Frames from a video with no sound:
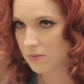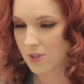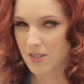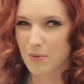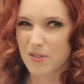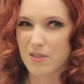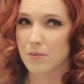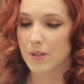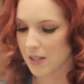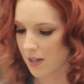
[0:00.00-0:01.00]
You're supposed to
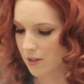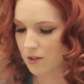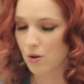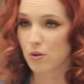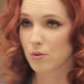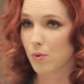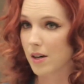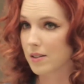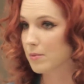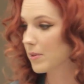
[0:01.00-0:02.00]
run it under cold
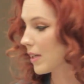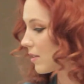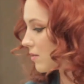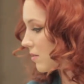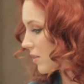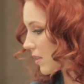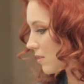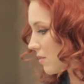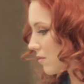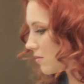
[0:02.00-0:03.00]
water, but I
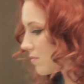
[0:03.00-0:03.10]
didn't.